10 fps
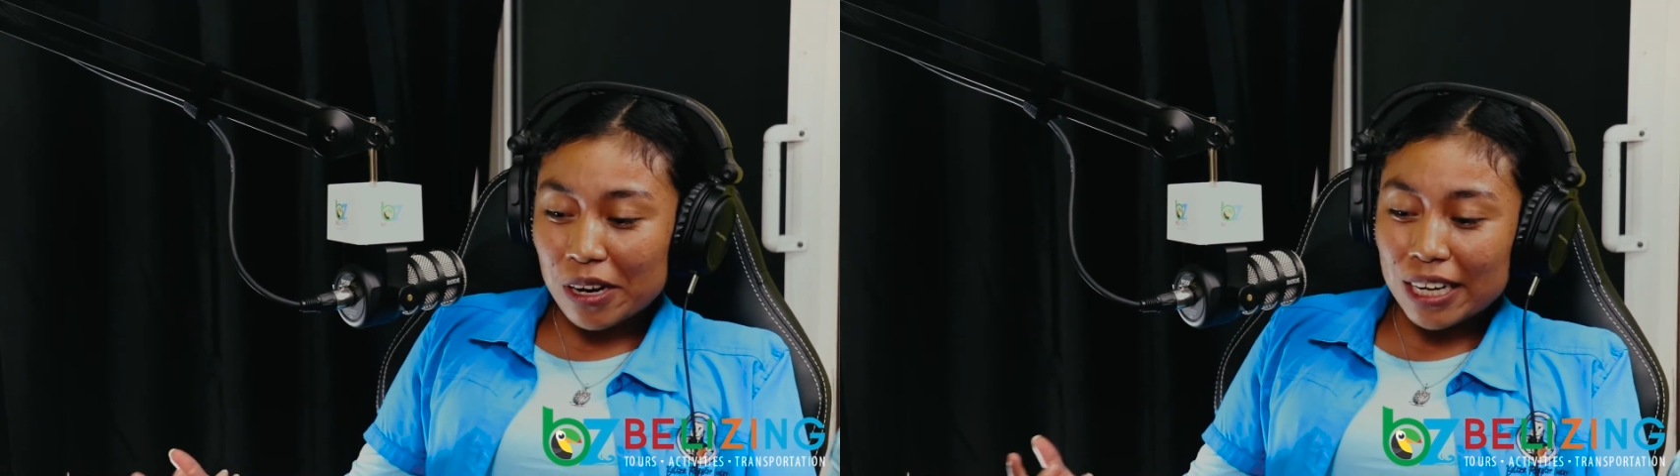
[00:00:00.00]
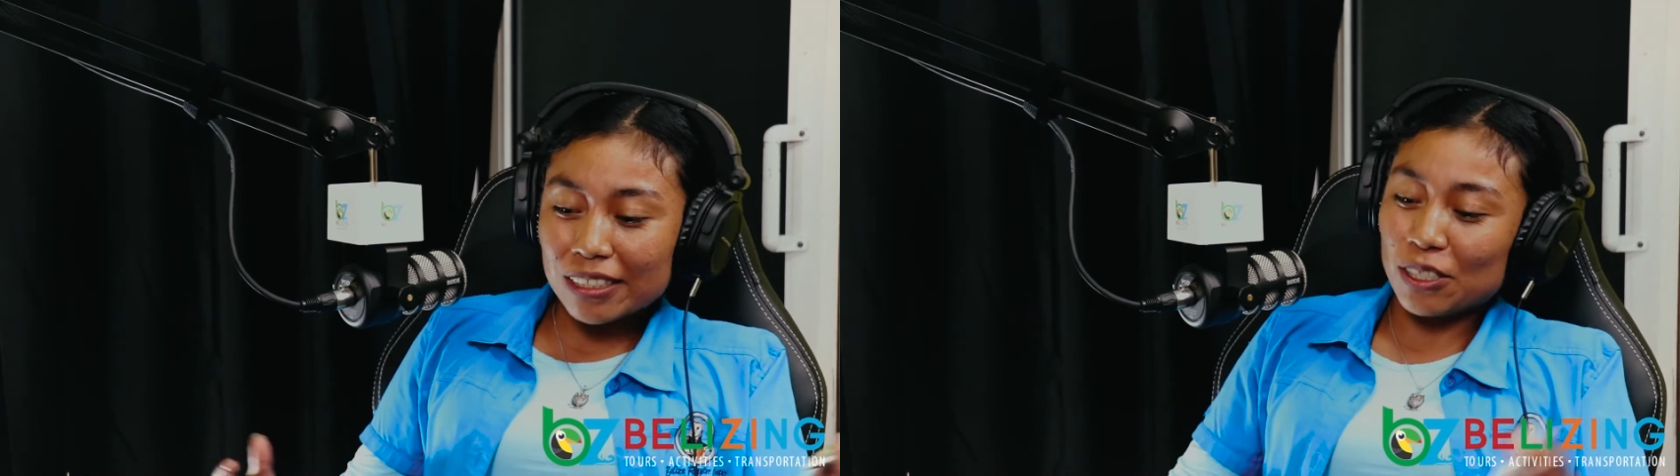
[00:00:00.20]

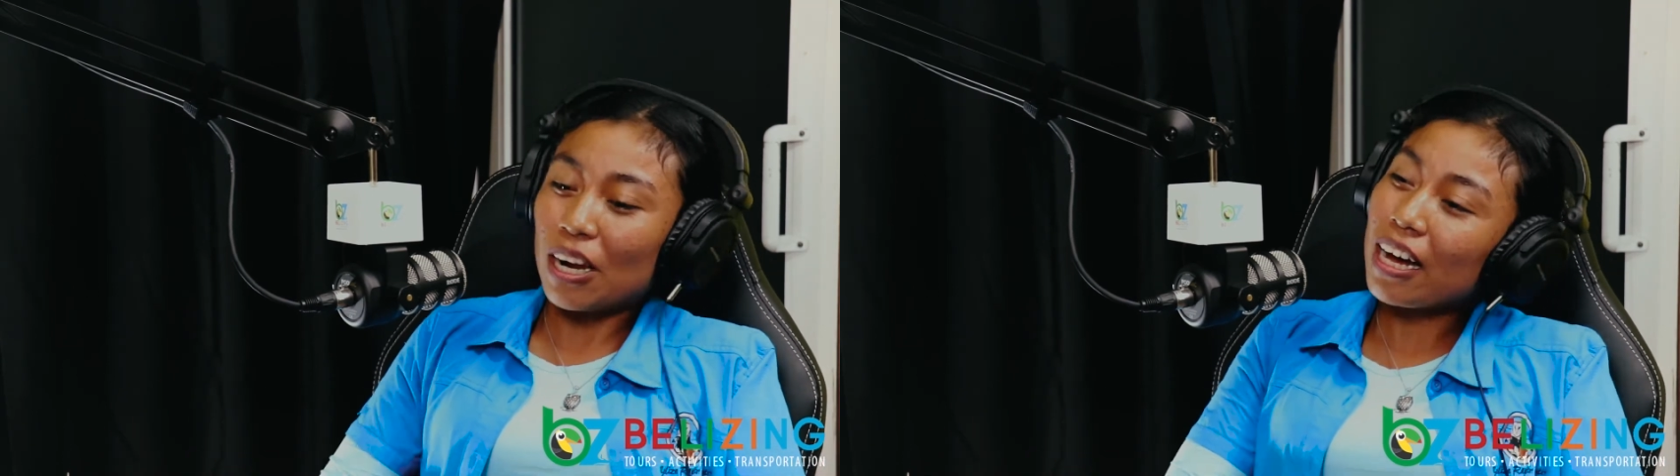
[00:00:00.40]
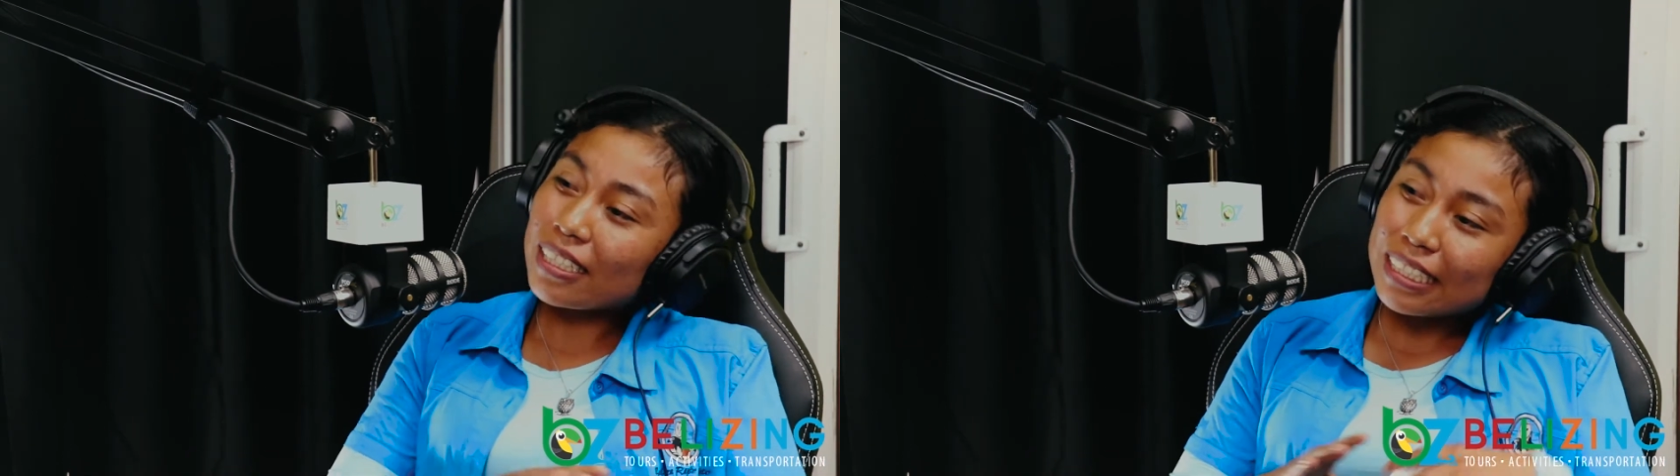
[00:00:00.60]
on your
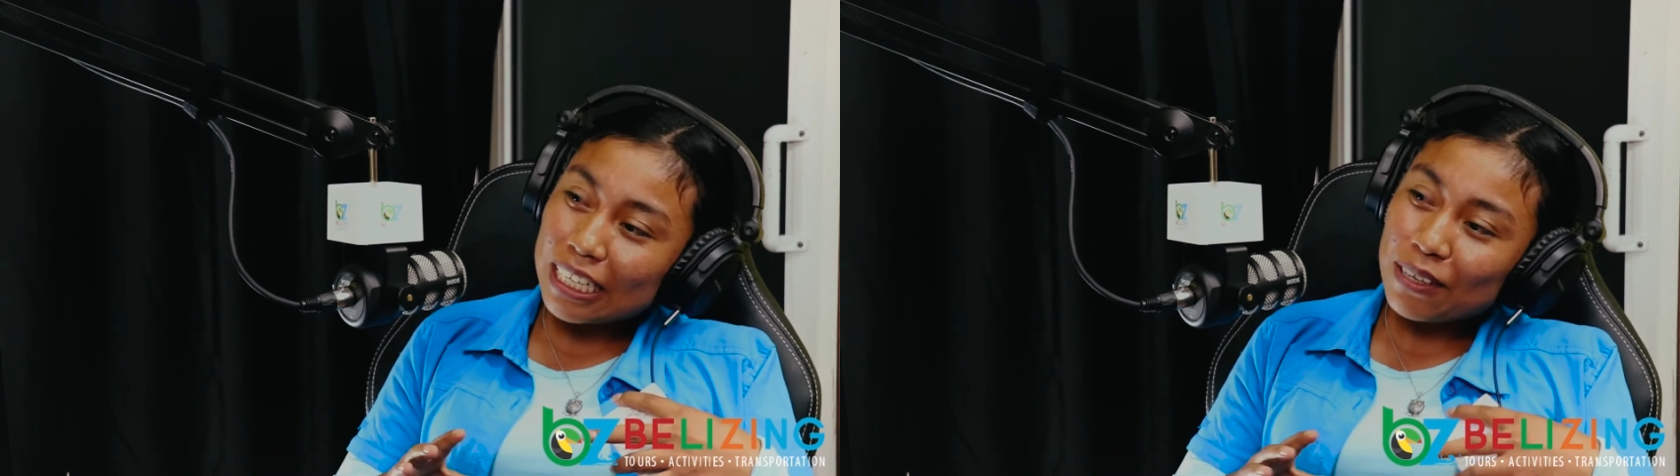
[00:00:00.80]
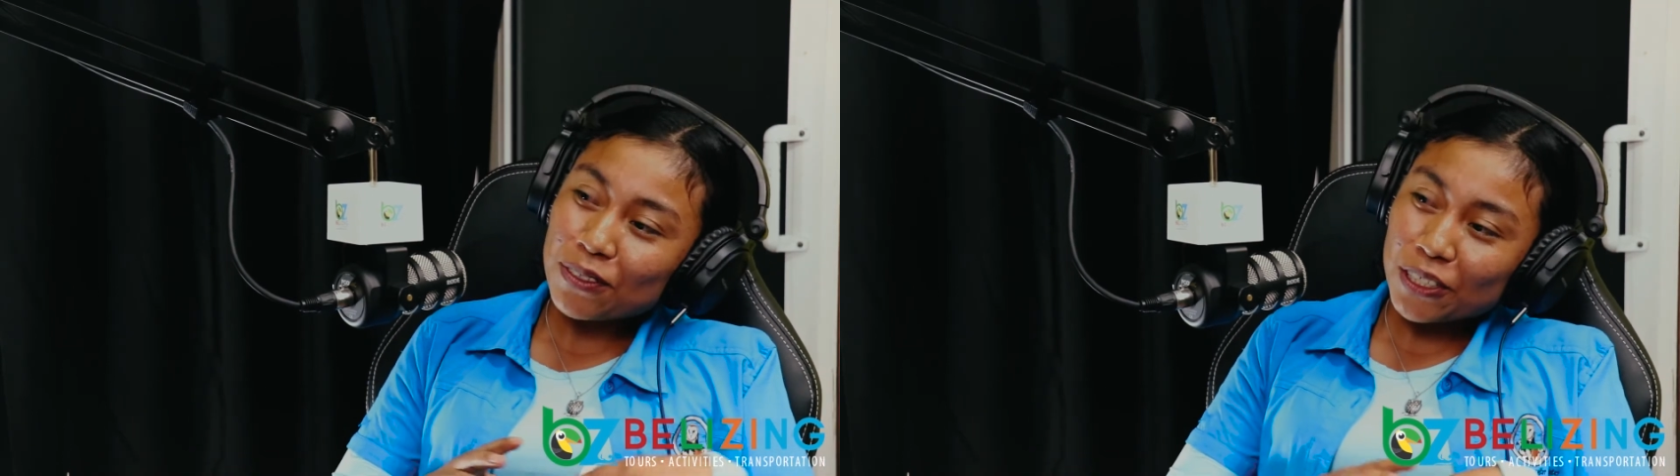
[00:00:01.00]
long
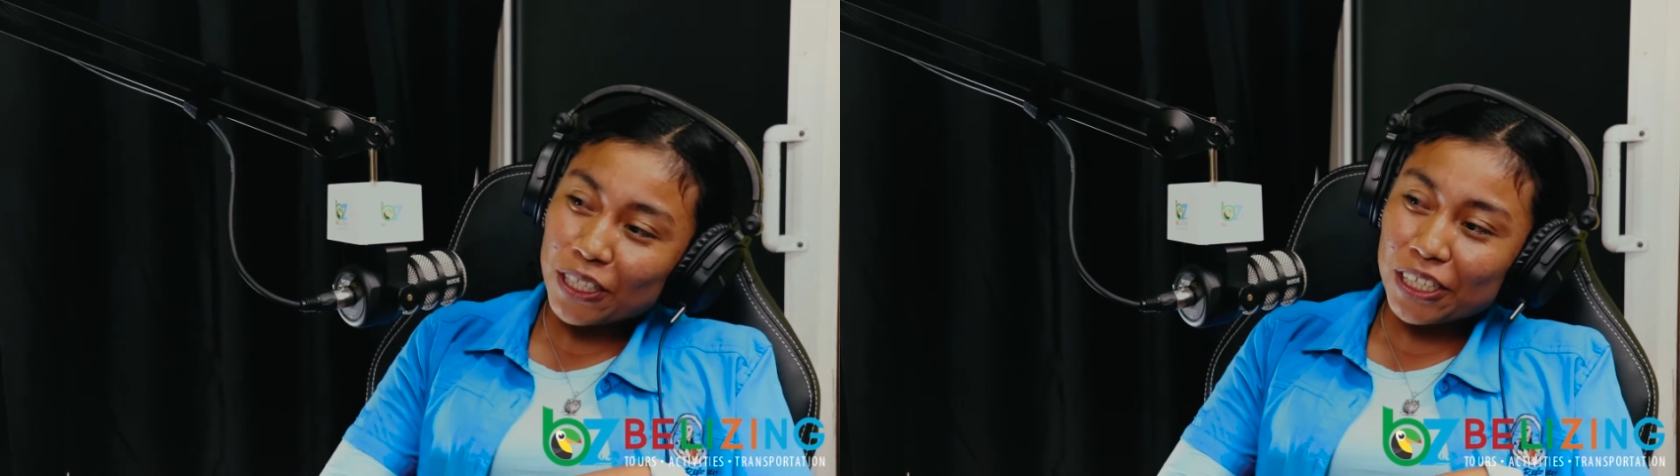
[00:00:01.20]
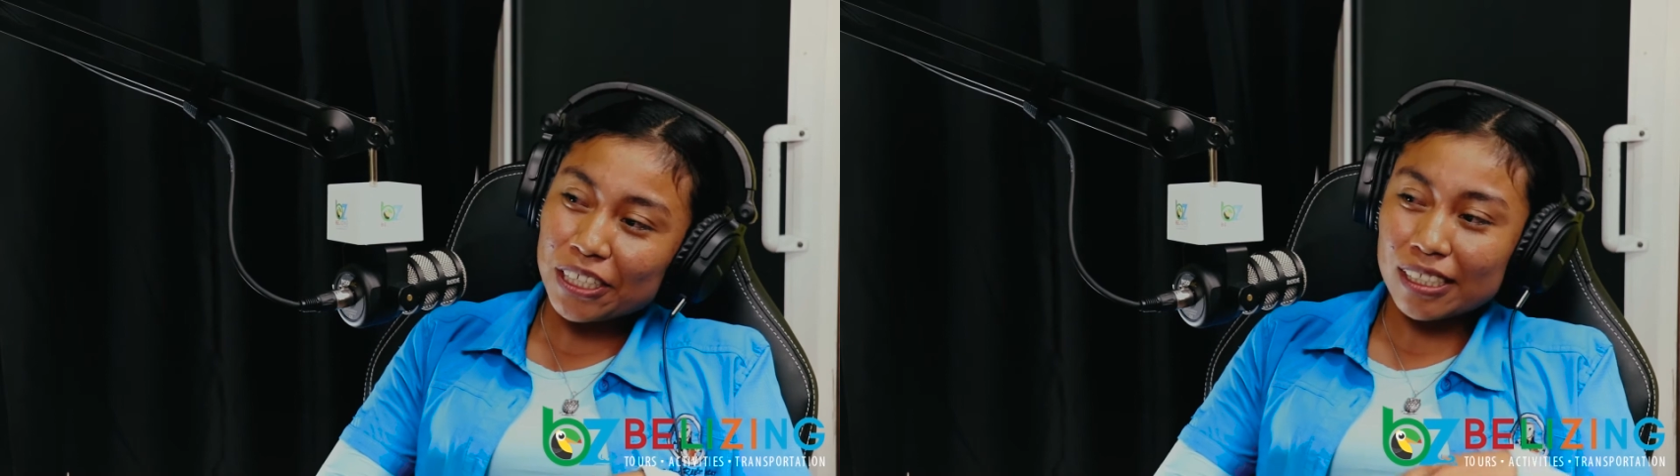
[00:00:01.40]
sleeve
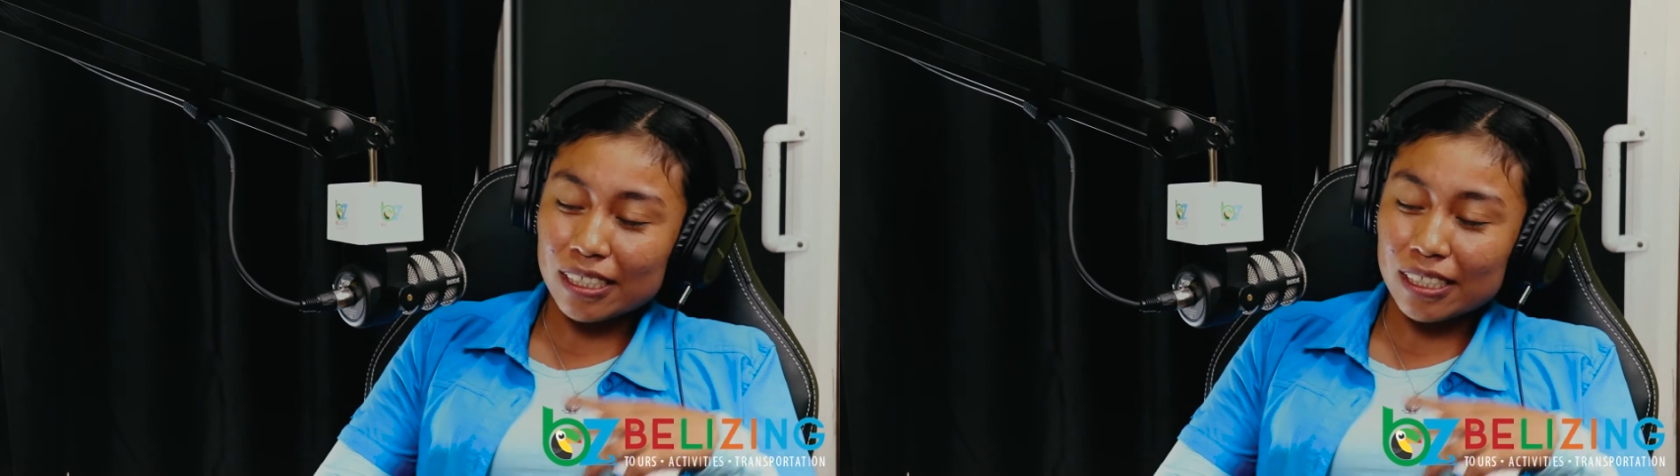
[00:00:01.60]
shirt,